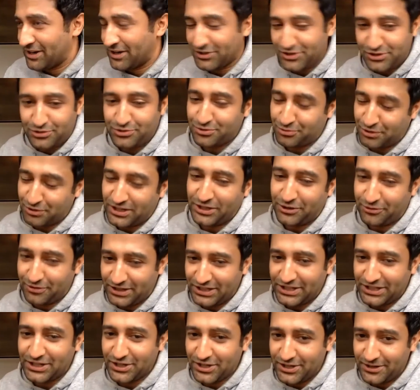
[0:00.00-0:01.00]
like, she was really,
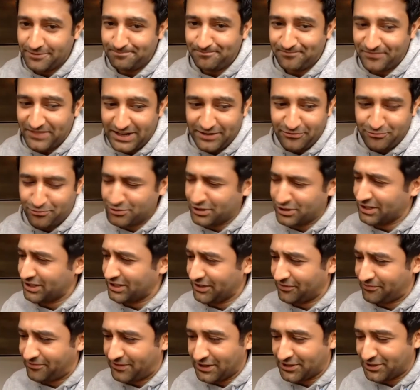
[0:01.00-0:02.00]
really good and
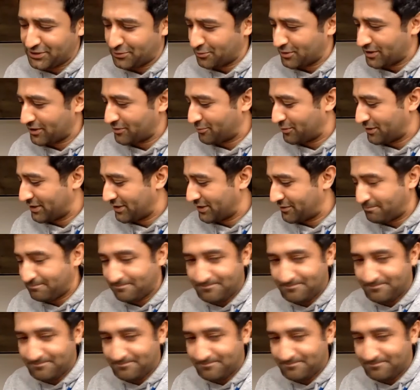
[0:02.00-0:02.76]
really fun to work with.